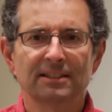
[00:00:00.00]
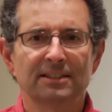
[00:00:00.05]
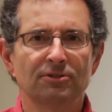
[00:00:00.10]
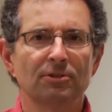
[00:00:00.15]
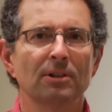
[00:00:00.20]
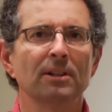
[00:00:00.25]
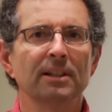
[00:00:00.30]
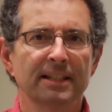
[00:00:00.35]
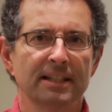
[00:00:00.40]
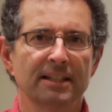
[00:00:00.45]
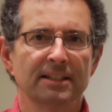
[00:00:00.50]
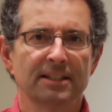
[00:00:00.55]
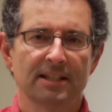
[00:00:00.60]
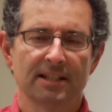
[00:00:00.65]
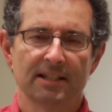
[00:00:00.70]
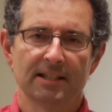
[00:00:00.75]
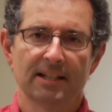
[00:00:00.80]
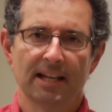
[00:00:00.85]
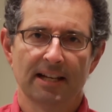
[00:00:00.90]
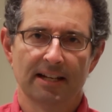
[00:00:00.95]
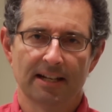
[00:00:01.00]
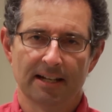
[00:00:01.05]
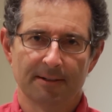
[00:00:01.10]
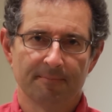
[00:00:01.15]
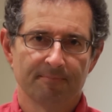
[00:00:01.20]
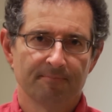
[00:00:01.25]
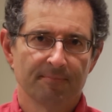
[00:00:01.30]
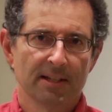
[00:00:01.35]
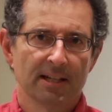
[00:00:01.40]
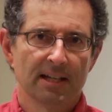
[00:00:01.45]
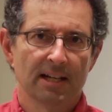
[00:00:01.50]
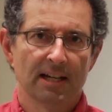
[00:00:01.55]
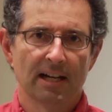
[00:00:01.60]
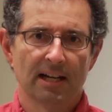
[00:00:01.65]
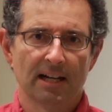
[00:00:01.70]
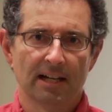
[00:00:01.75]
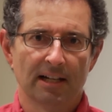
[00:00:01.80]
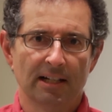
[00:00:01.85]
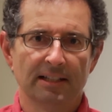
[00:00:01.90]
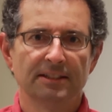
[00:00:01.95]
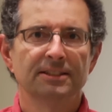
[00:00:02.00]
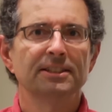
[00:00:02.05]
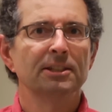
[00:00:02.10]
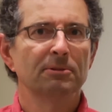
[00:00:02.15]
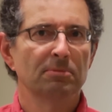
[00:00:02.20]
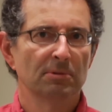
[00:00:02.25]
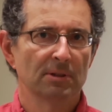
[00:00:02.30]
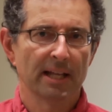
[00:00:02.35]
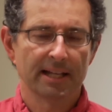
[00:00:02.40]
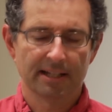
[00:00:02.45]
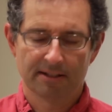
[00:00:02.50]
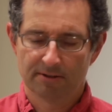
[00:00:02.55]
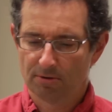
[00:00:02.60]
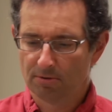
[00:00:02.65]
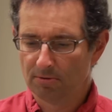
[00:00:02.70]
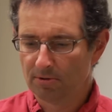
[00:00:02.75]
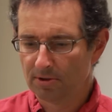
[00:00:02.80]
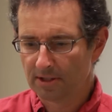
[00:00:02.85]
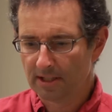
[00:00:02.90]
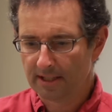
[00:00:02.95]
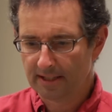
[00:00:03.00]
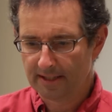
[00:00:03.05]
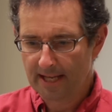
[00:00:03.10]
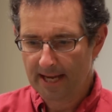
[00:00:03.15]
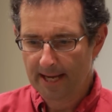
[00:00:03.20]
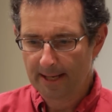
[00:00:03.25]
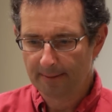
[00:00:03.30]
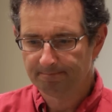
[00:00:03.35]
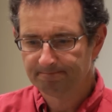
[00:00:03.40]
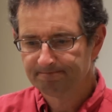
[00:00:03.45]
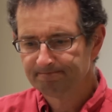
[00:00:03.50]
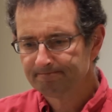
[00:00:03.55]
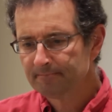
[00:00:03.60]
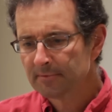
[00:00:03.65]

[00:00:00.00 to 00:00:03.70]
drilling into the data uh, and SQL-like tools like that.